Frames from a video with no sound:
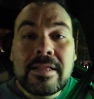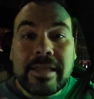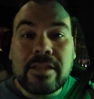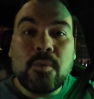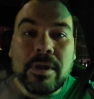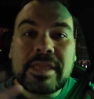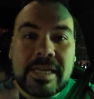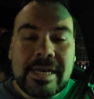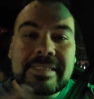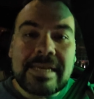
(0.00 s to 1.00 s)
Now, the one
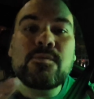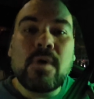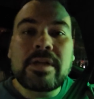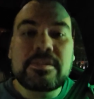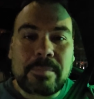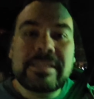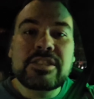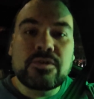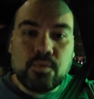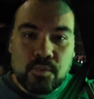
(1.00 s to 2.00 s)
thing I did want to
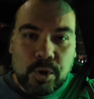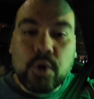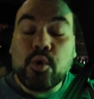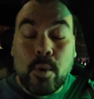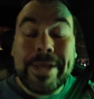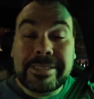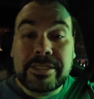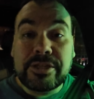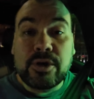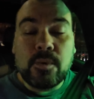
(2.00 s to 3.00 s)
mention real quick
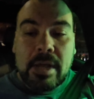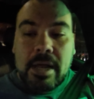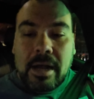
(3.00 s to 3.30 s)
too.